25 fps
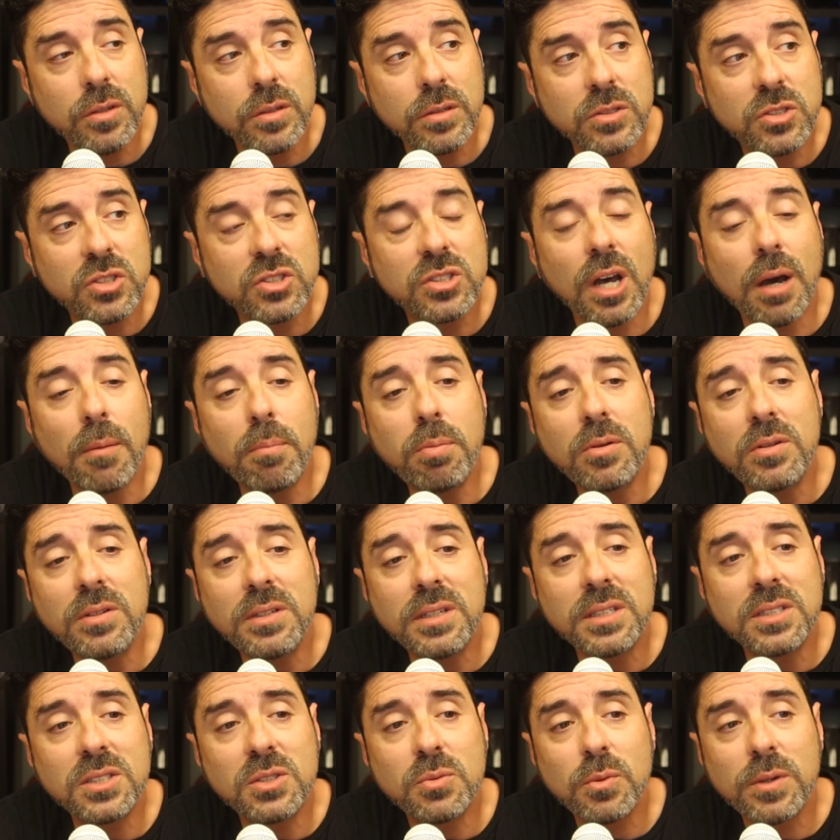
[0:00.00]

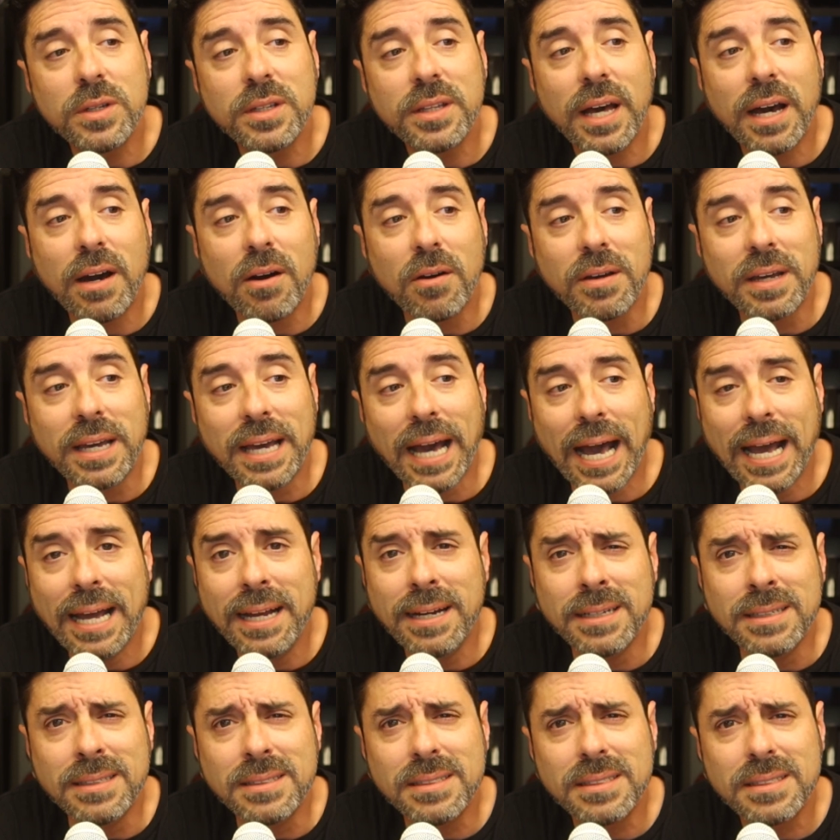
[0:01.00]
stubbornness without
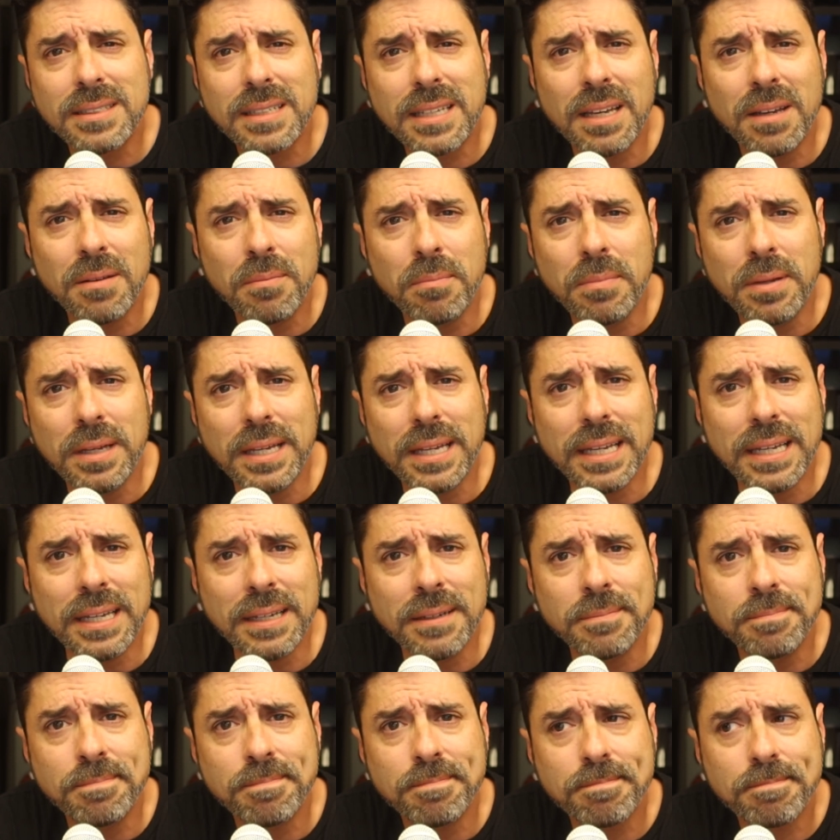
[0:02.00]
guidance can
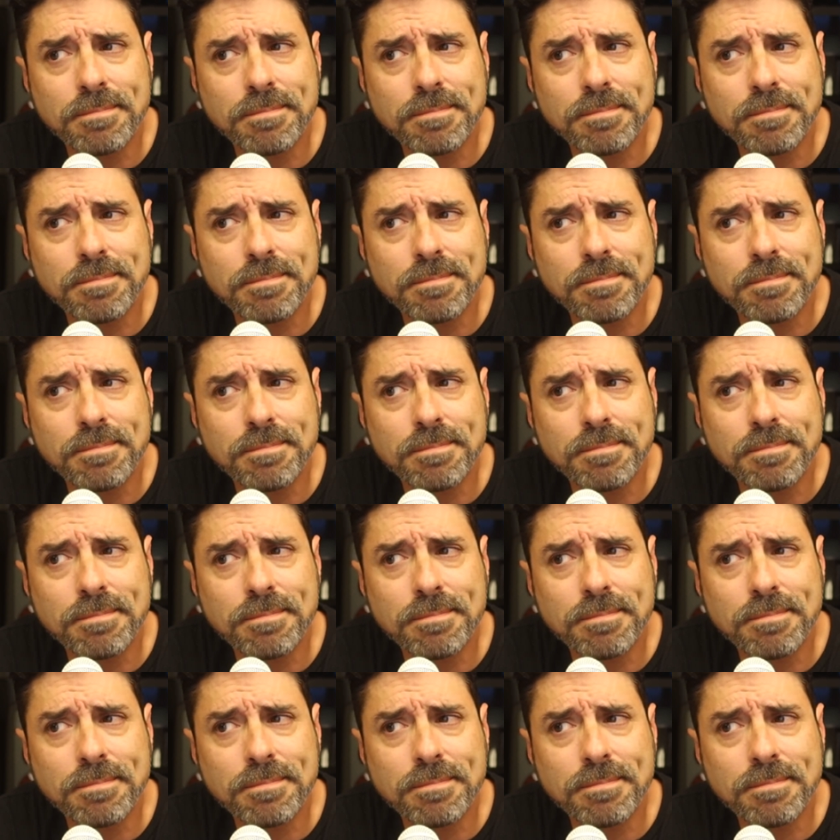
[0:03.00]
be